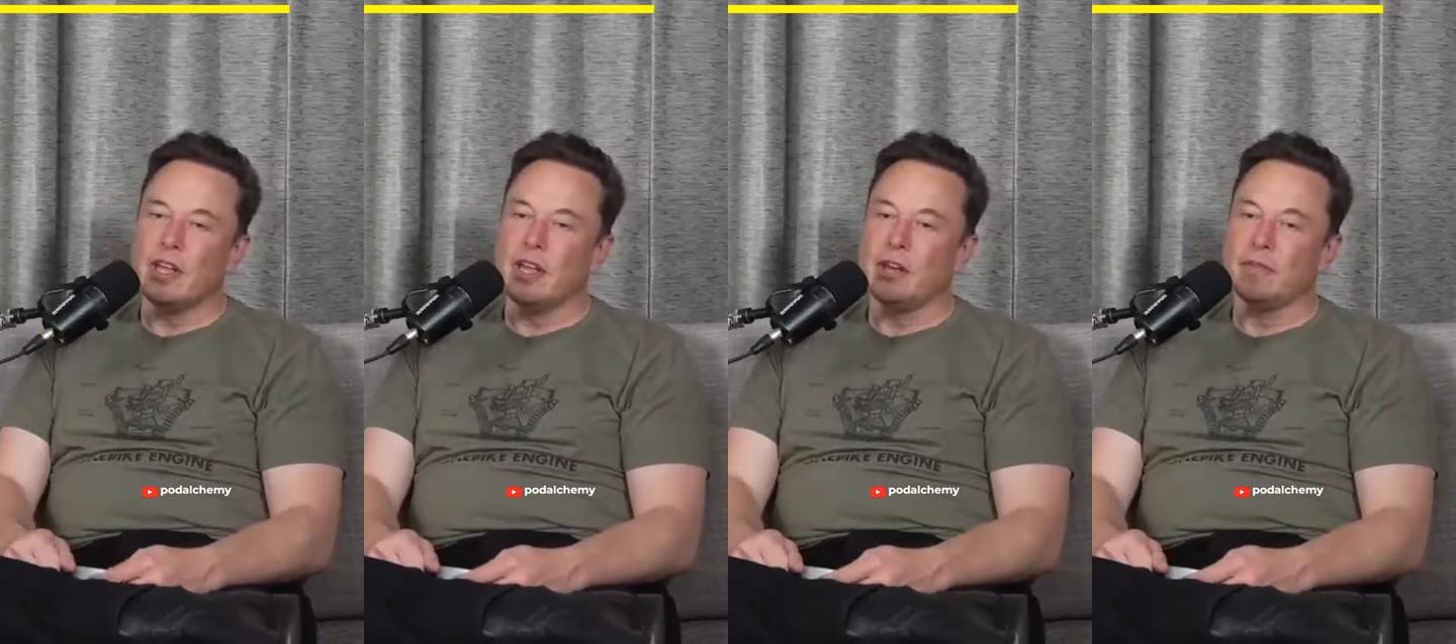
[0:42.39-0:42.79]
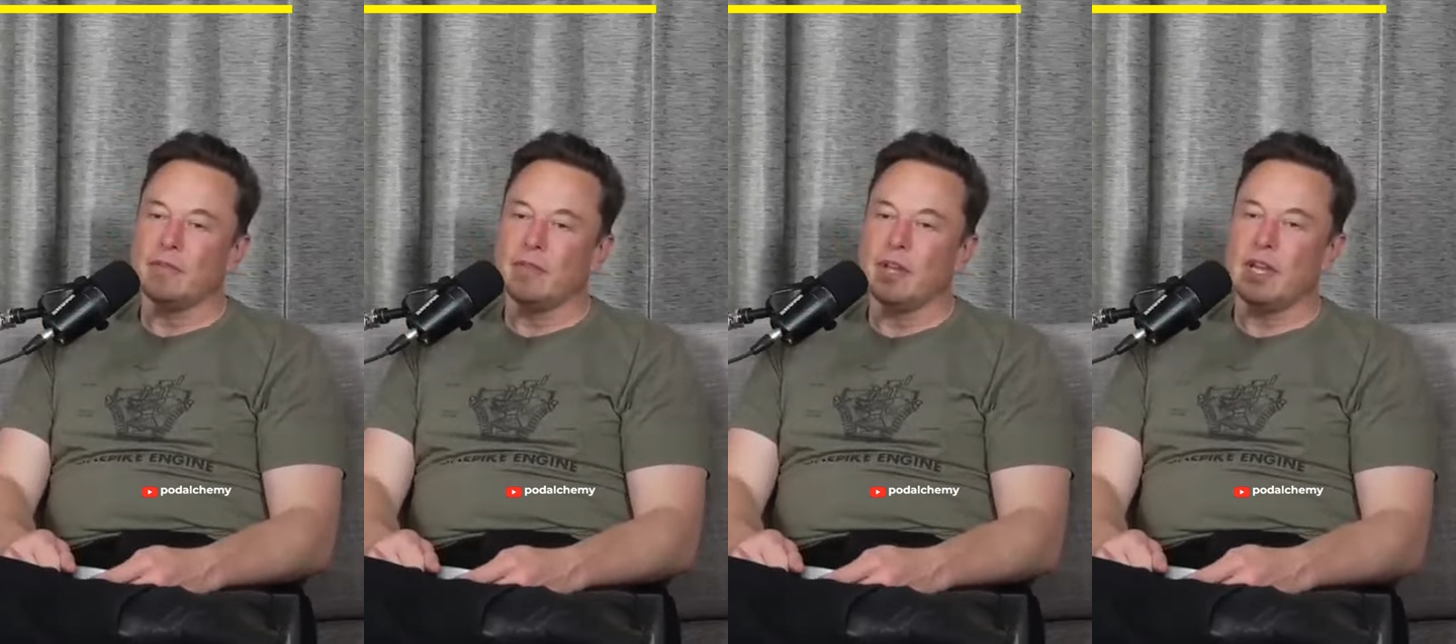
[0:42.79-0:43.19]
and
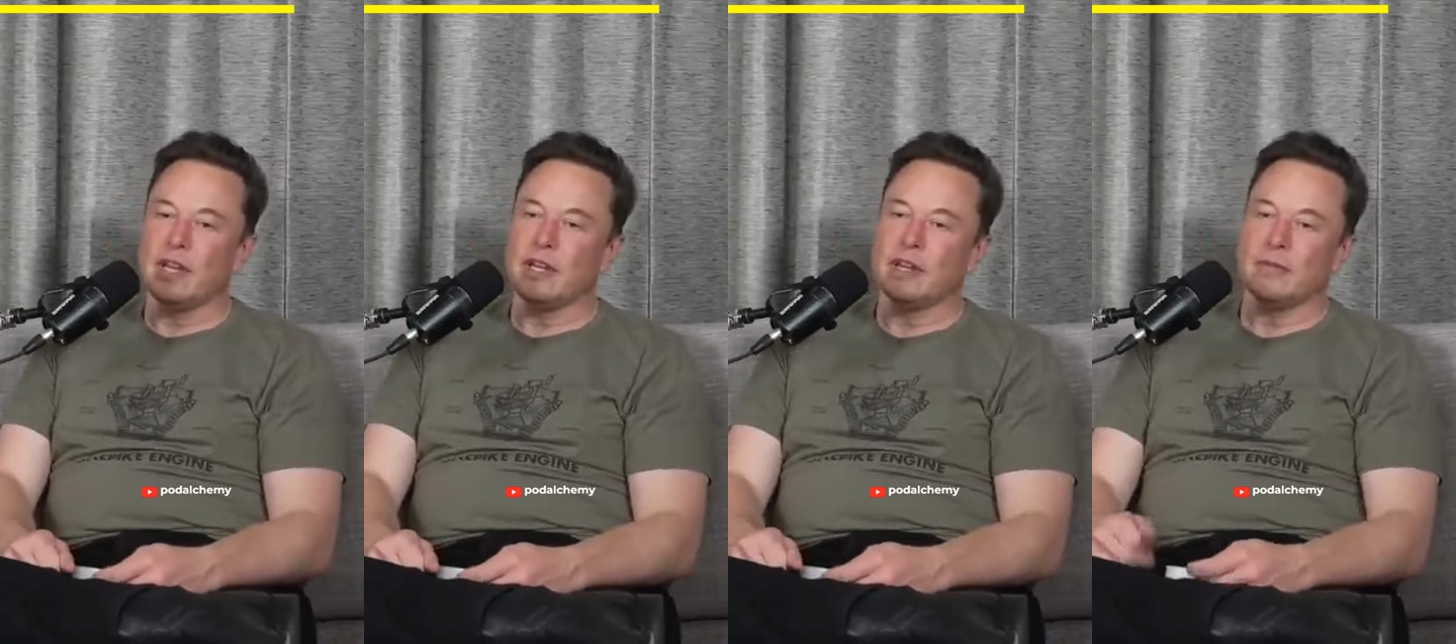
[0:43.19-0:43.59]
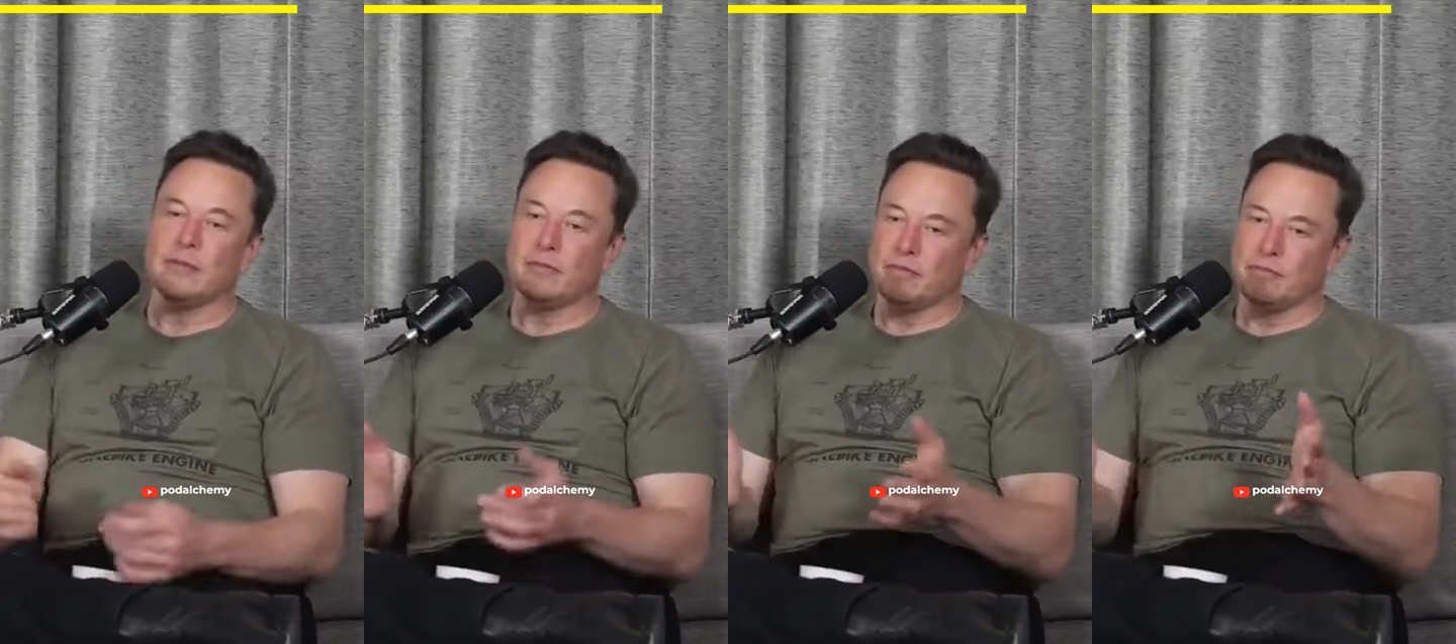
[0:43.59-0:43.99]

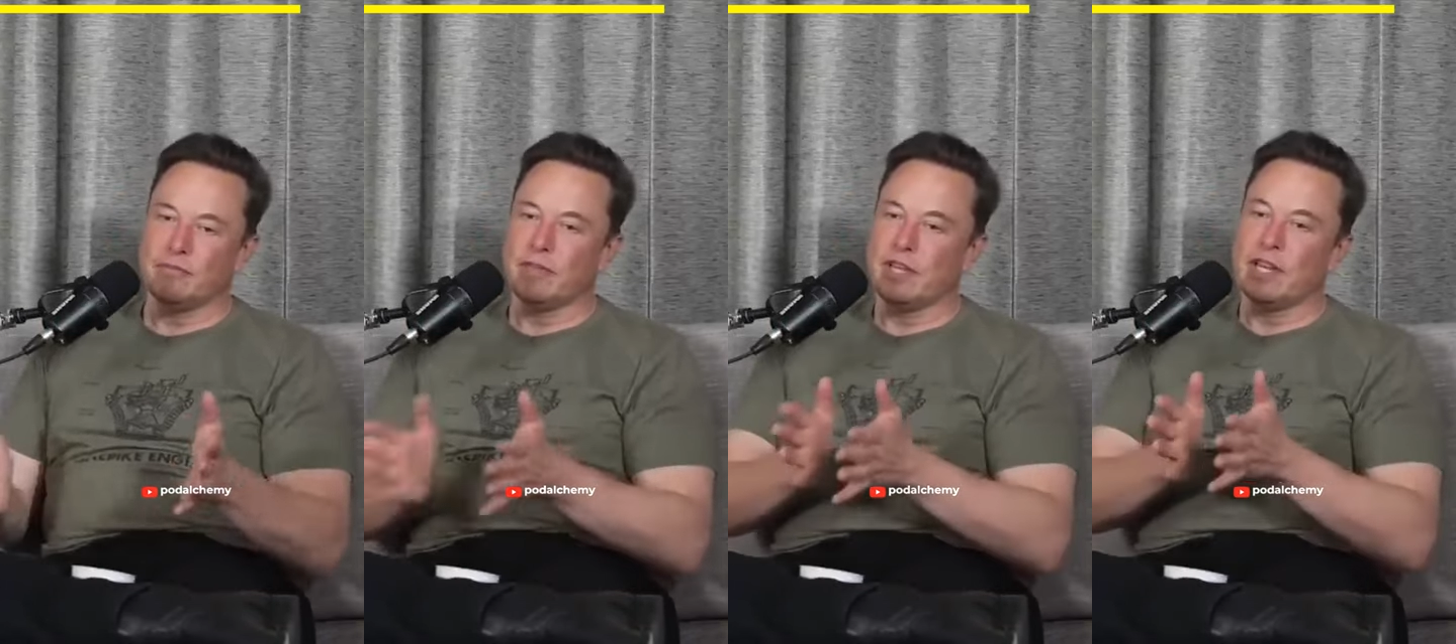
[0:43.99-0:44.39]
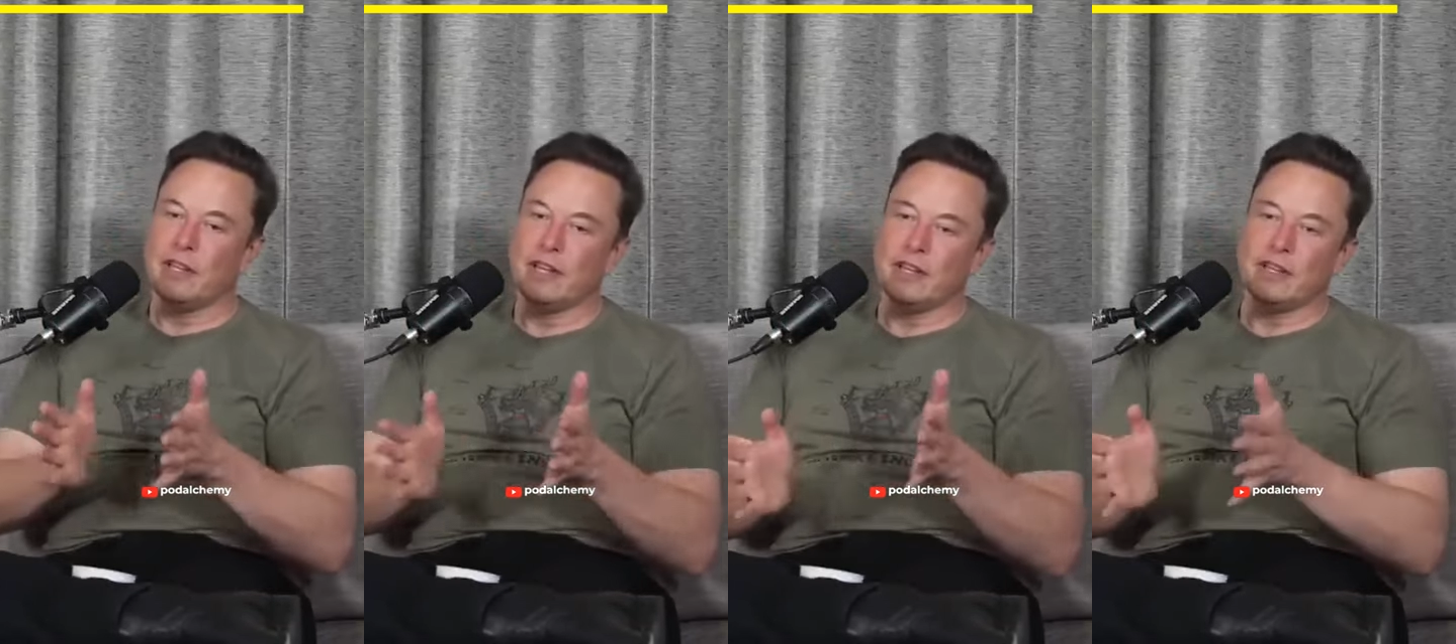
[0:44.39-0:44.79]

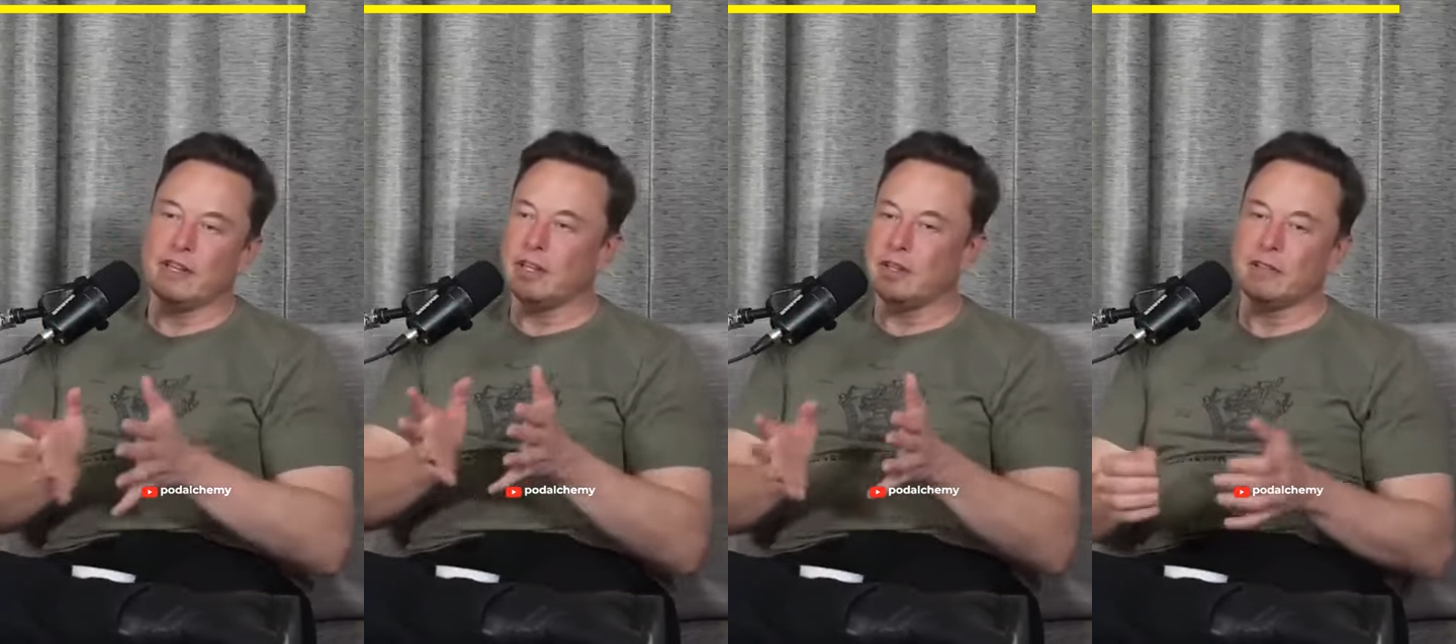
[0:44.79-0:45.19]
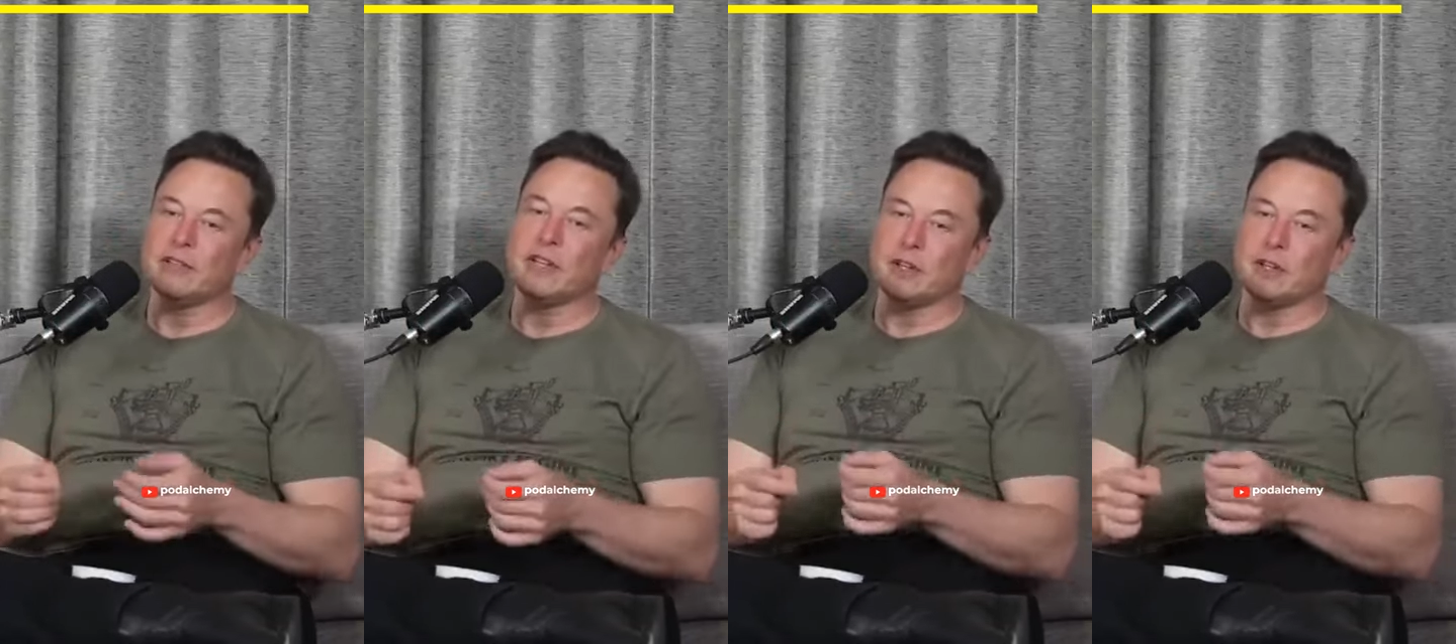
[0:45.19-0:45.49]
then you